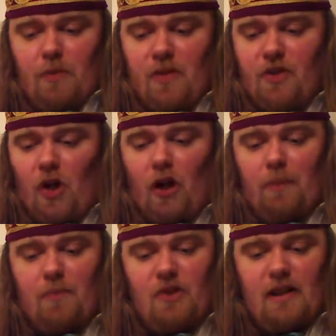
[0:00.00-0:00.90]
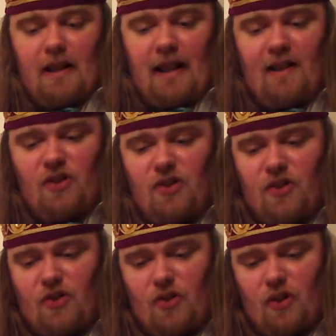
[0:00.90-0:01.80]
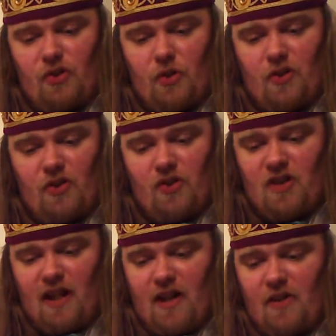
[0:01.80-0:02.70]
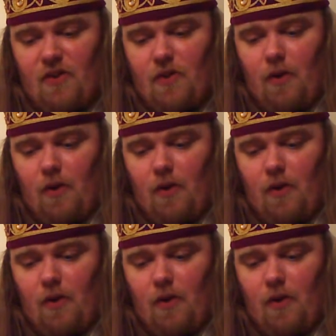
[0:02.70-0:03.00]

charms against a sudden stitch.